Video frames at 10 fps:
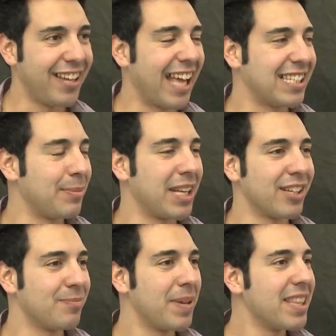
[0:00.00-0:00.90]
Has anybody
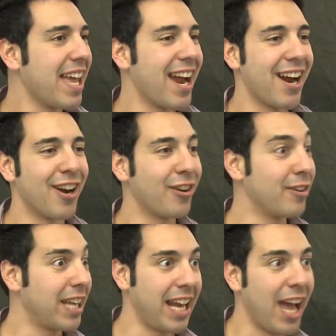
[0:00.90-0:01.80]
else been
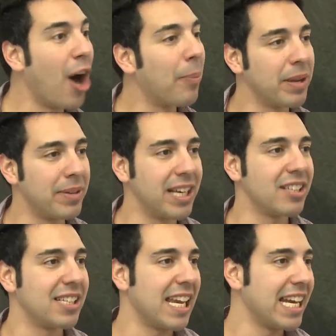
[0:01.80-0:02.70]
there? Can I help anybody
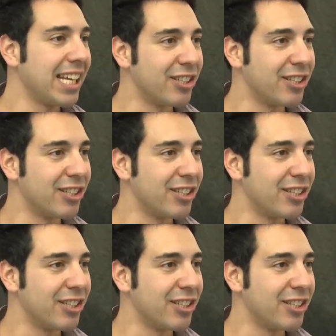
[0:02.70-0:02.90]
else in?